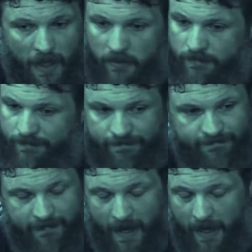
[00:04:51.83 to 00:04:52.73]
I don't
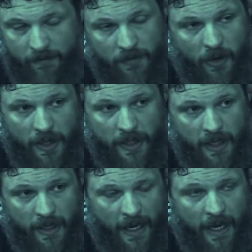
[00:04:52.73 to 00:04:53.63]
I have no
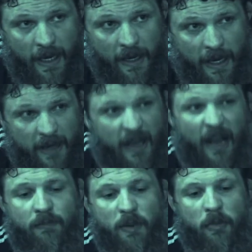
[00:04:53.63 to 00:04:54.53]
idea. I
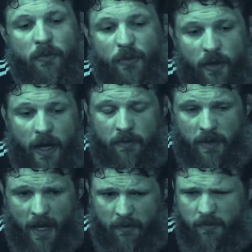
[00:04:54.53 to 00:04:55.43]
have people for
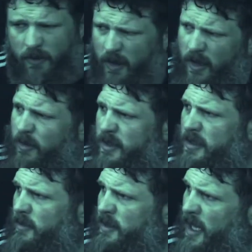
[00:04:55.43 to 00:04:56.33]

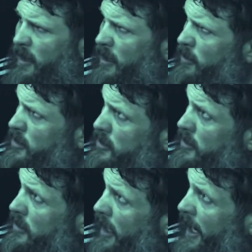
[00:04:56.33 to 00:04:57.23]
that
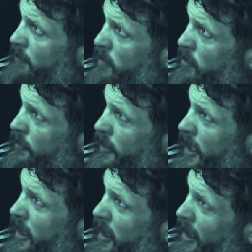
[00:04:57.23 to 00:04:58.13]
commercial? I have people for
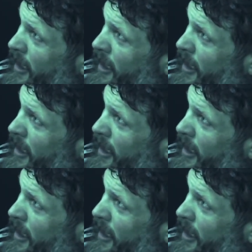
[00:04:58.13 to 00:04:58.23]
that.